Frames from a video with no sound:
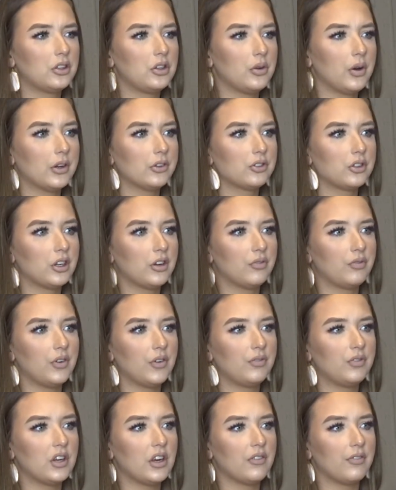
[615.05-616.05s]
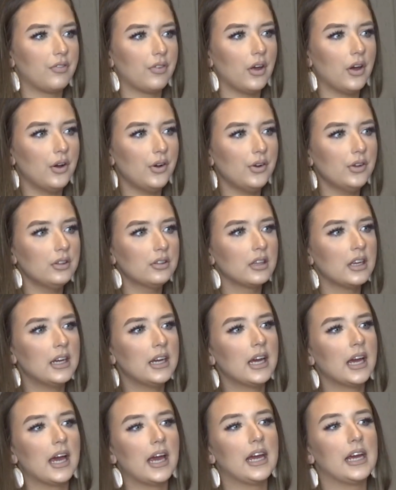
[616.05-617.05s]
250 of those,
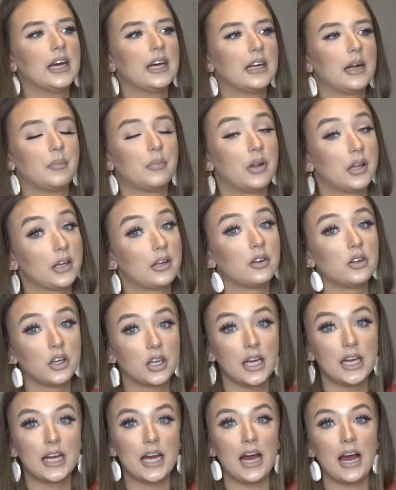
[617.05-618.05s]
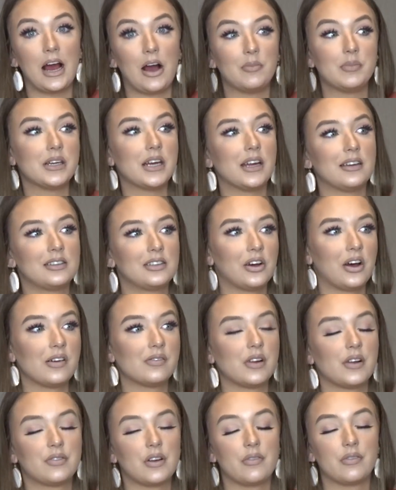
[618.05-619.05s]
and I'm like looking at how many I still have
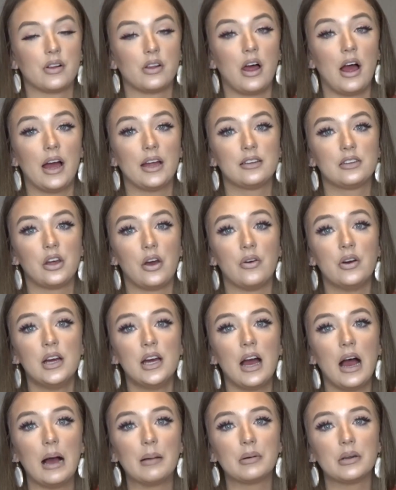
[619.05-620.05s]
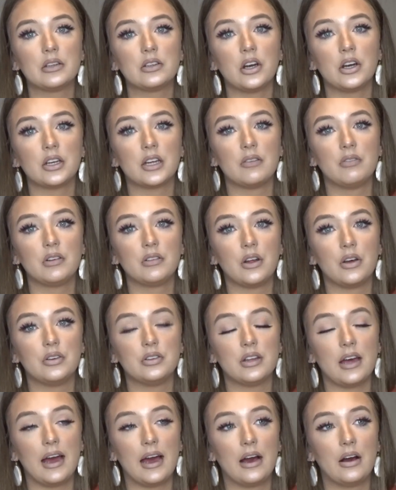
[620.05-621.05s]
left. I have a lot, so I'm gonna start giving
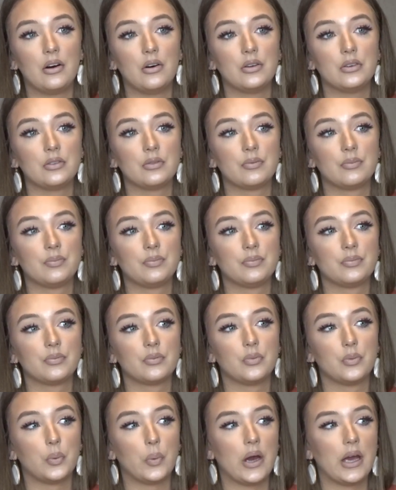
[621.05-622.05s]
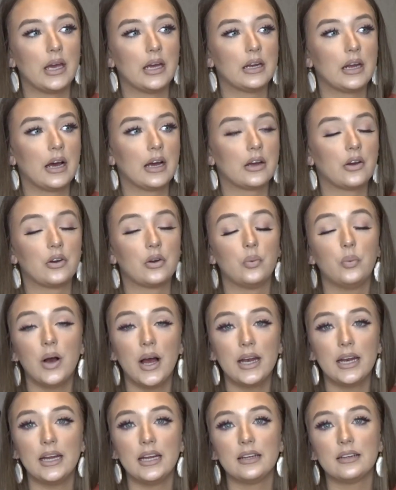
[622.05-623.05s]
those out when I go to
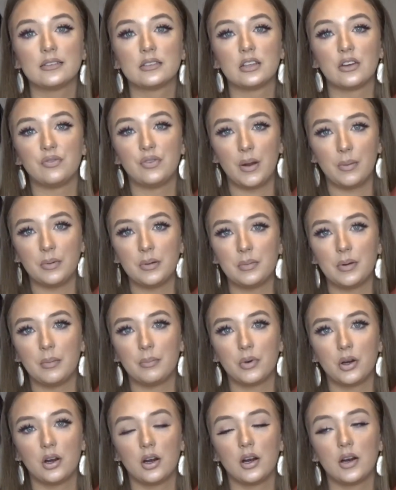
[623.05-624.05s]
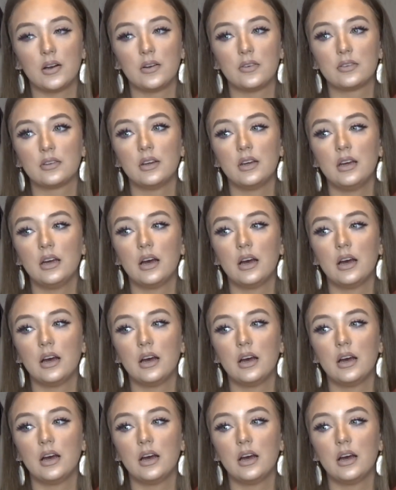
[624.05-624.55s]
weddings, to family members,